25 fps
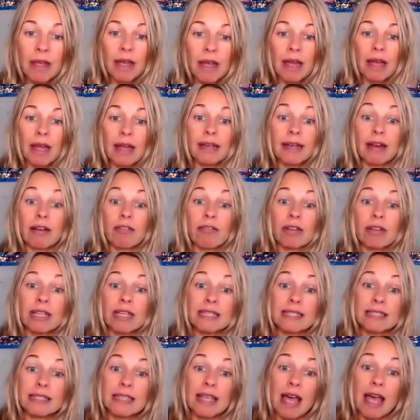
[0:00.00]
there
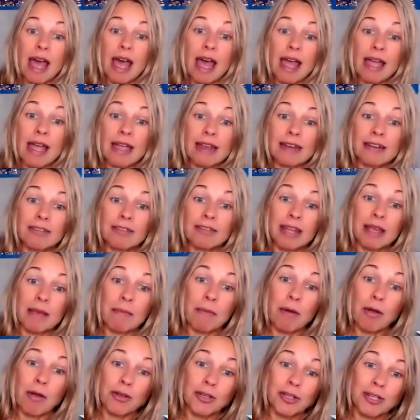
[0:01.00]
is either the
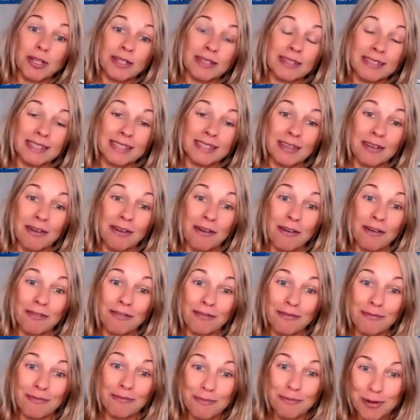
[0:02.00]
emotions of
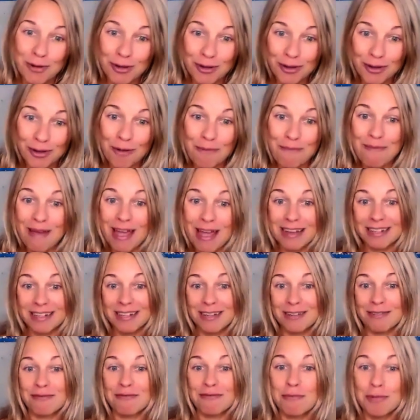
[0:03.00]
more
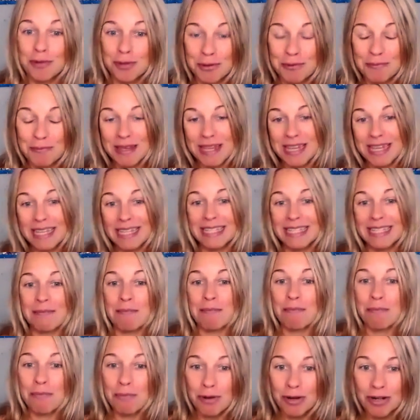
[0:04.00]
compassion, of more peace,
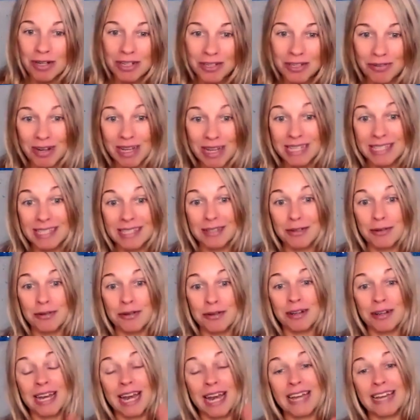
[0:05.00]
more trust,
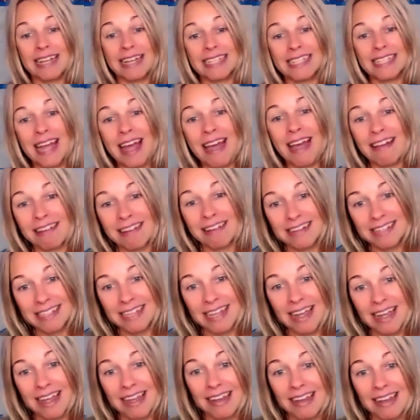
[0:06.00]
or then there's the other
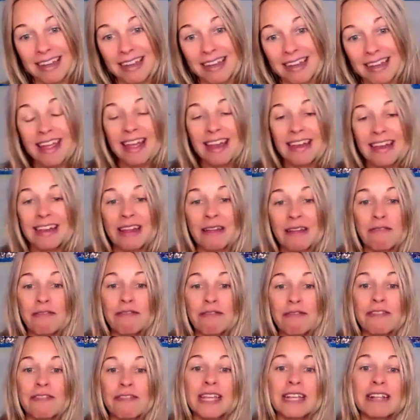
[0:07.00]
side that
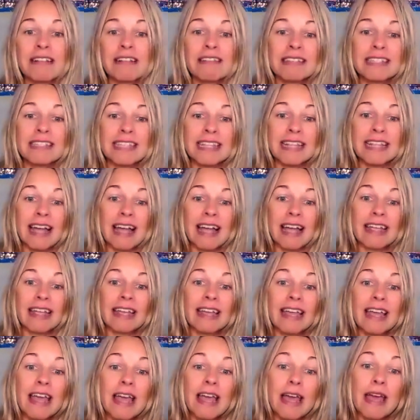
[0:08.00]
feels
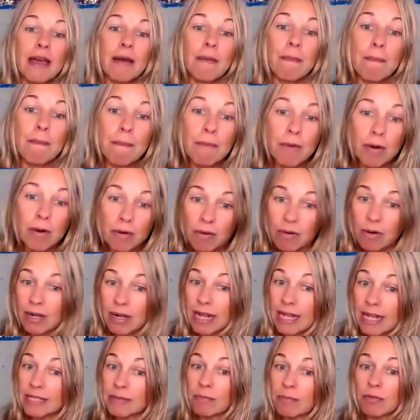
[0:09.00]
like
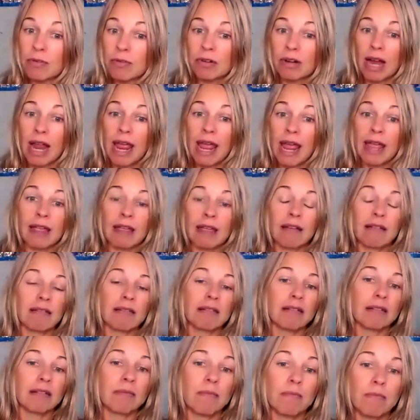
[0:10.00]
there's more
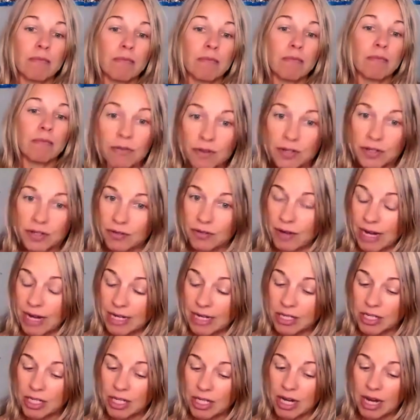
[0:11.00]
anger, more
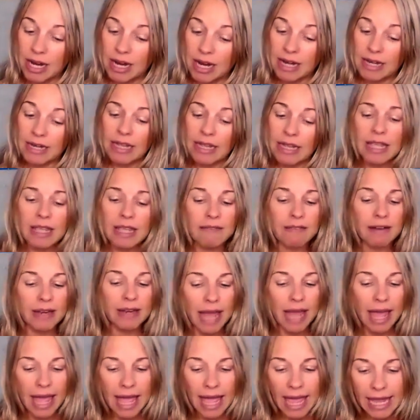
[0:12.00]
frustration, even
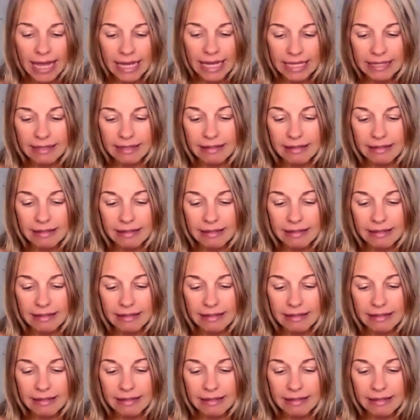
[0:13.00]
hate